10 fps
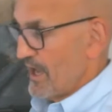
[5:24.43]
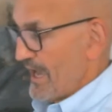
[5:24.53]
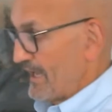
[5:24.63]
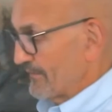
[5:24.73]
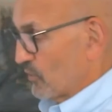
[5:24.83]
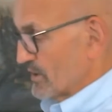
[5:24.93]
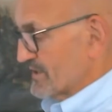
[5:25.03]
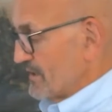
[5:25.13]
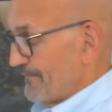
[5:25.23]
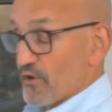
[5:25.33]
And of course,
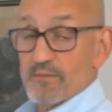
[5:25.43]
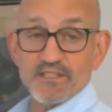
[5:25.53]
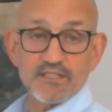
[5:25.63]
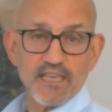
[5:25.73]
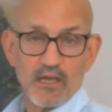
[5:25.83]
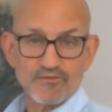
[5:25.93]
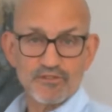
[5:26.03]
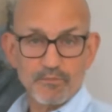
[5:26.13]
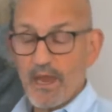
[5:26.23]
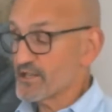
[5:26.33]
then the pharmacist
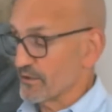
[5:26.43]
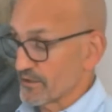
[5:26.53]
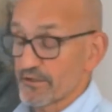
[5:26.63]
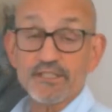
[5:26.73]
counsels the patient.